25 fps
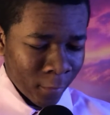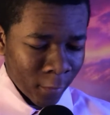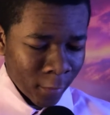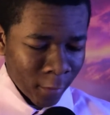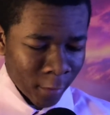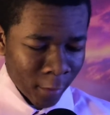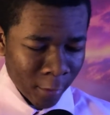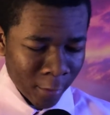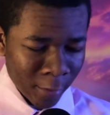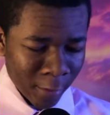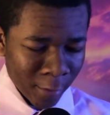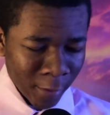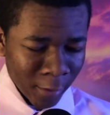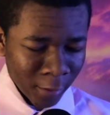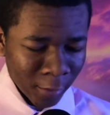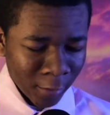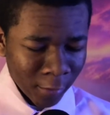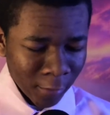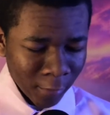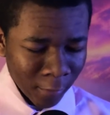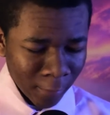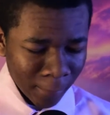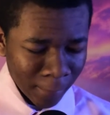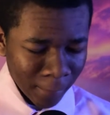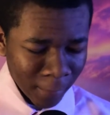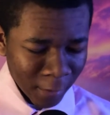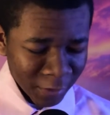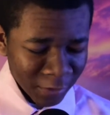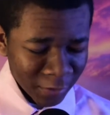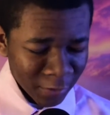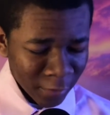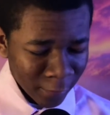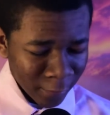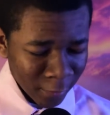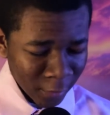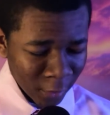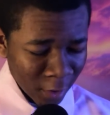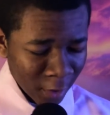I thank you that you've
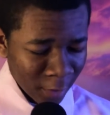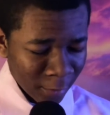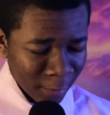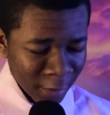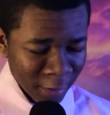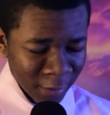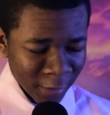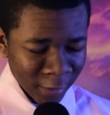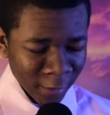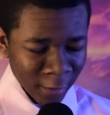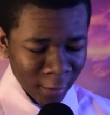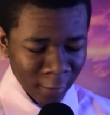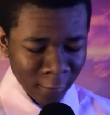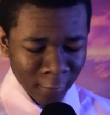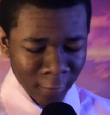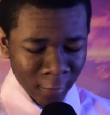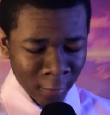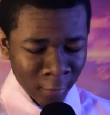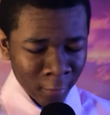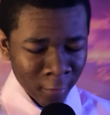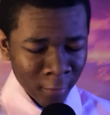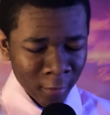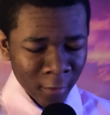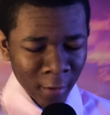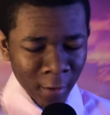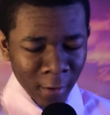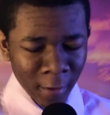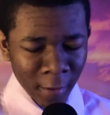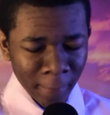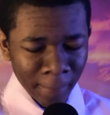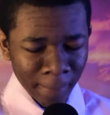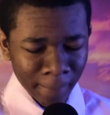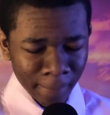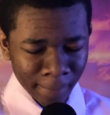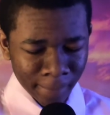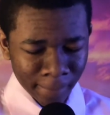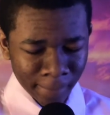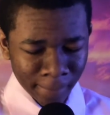allowed me to live another day.
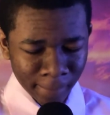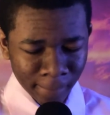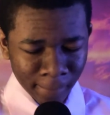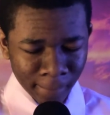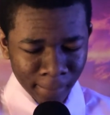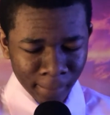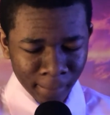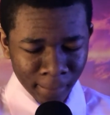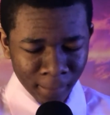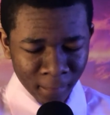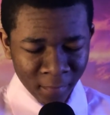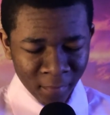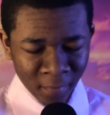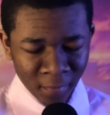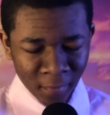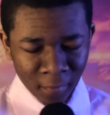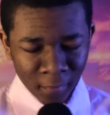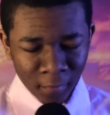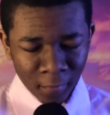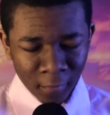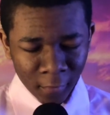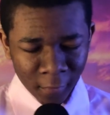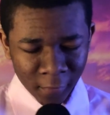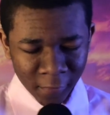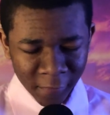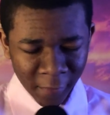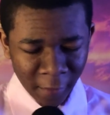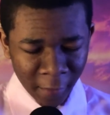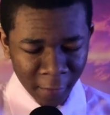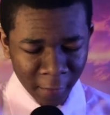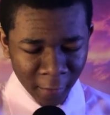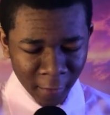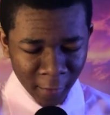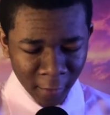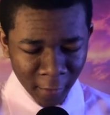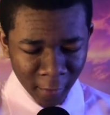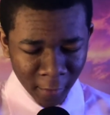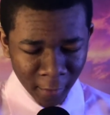Father
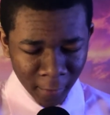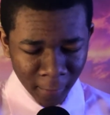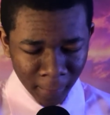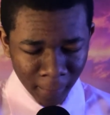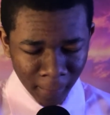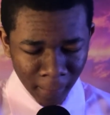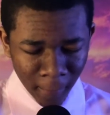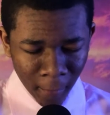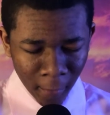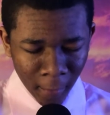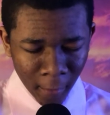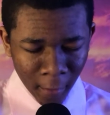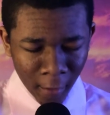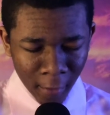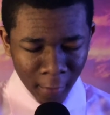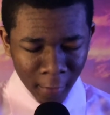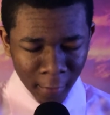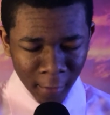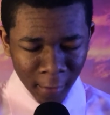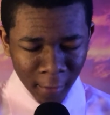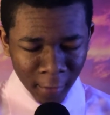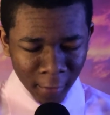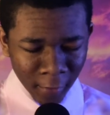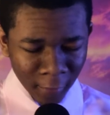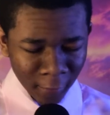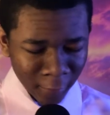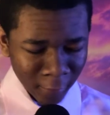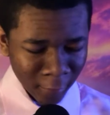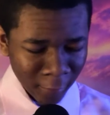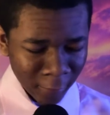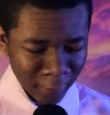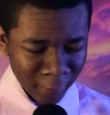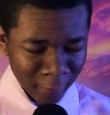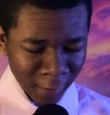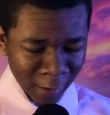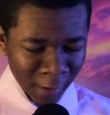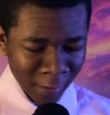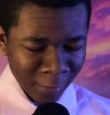God, I thank you for a
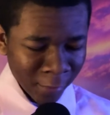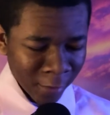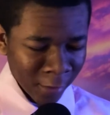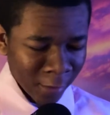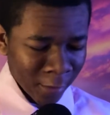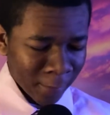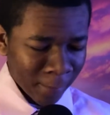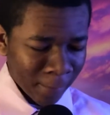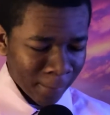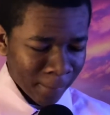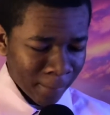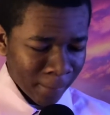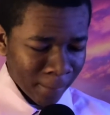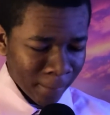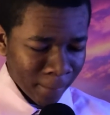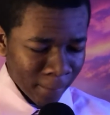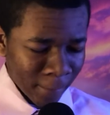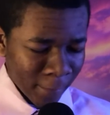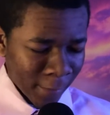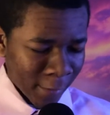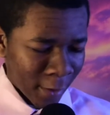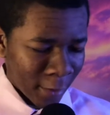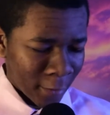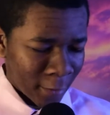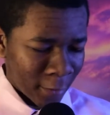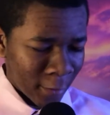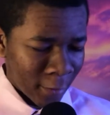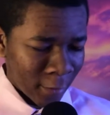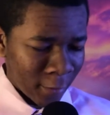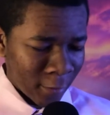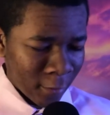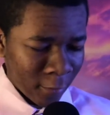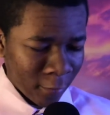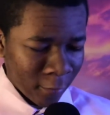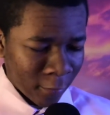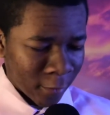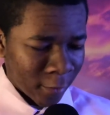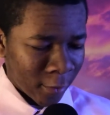family. I thank
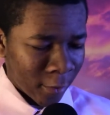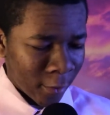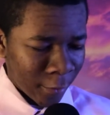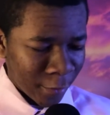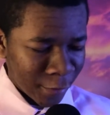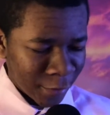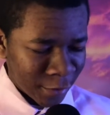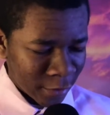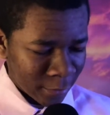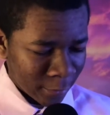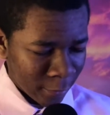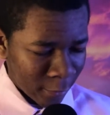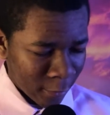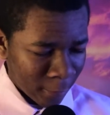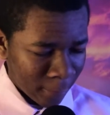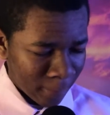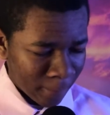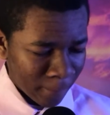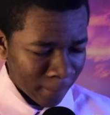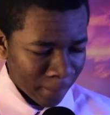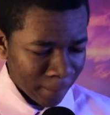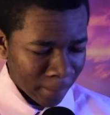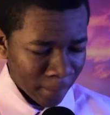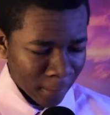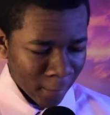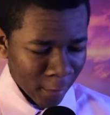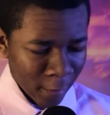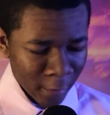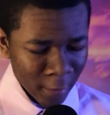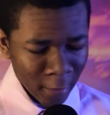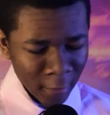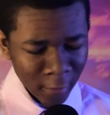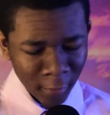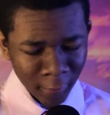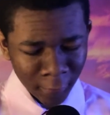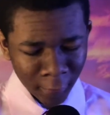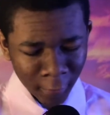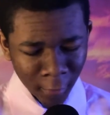you for nourishment. I
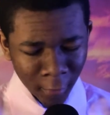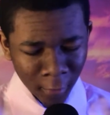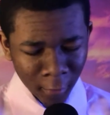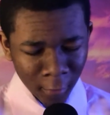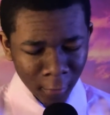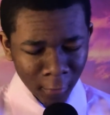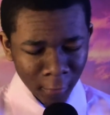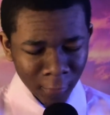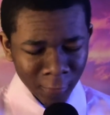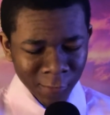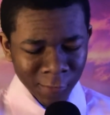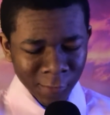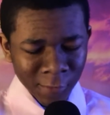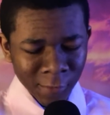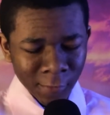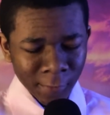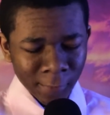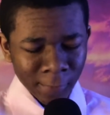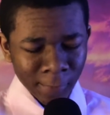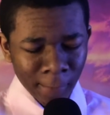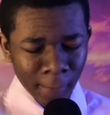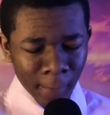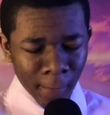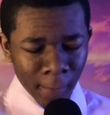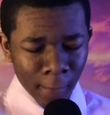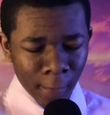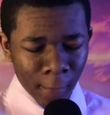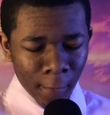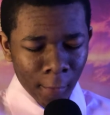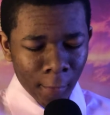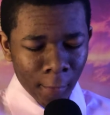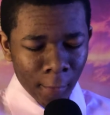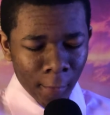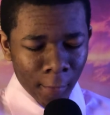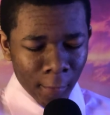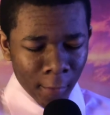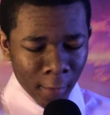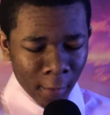thank you for clothes.
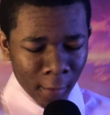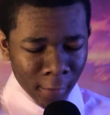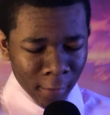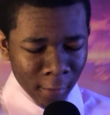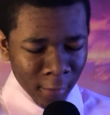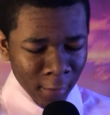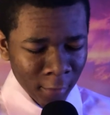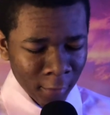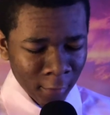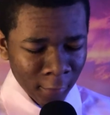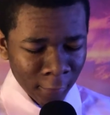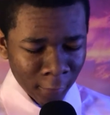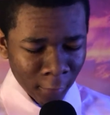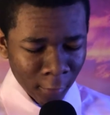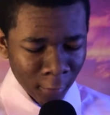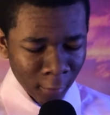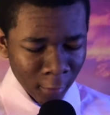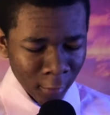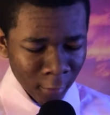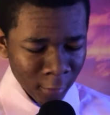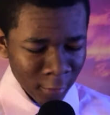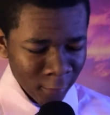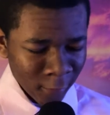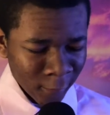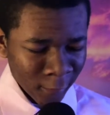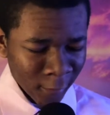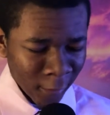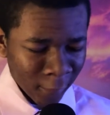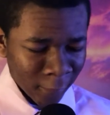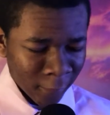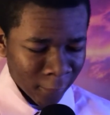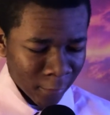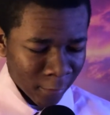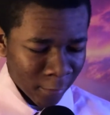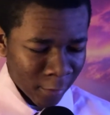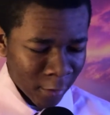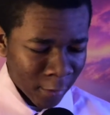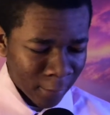I thank you for all you've done
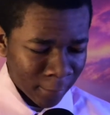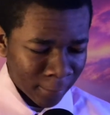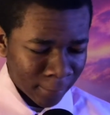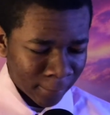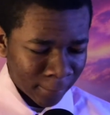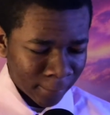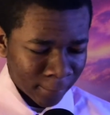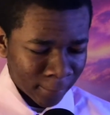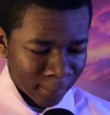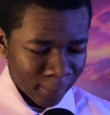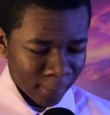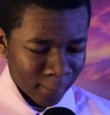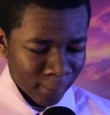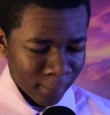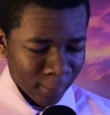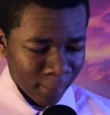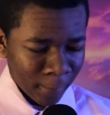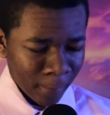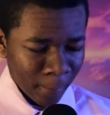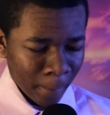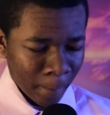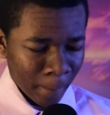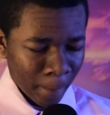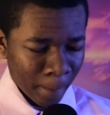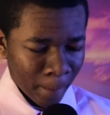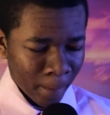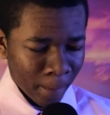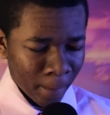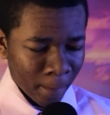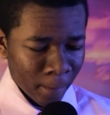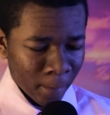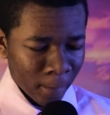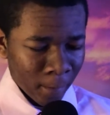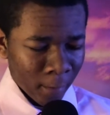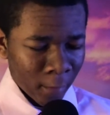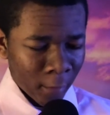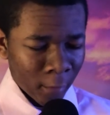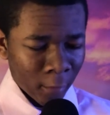for me.
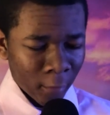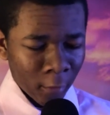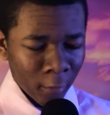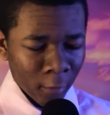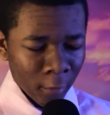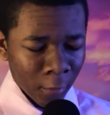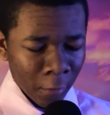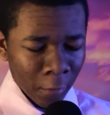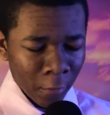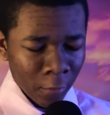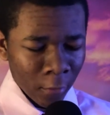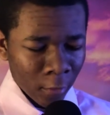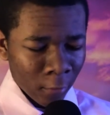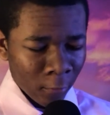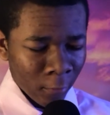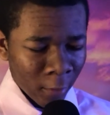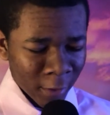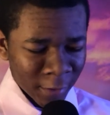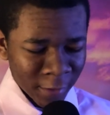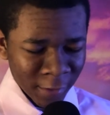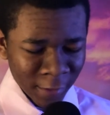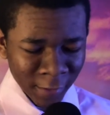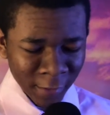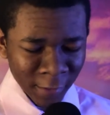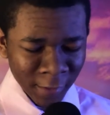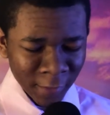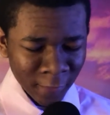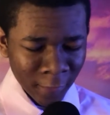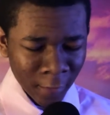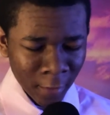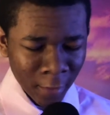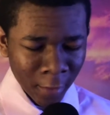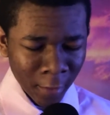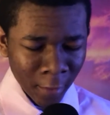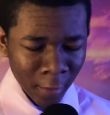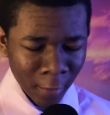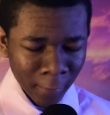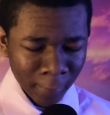And all who are watching this
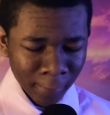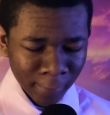video.